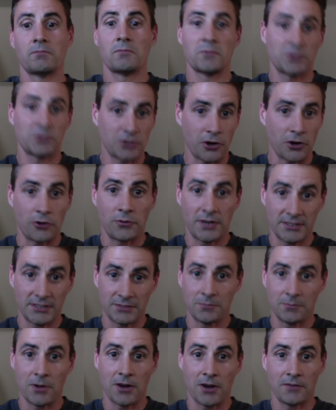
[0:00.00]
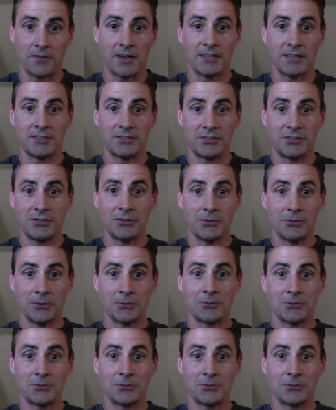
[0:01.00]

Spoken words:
started racing modifieds too.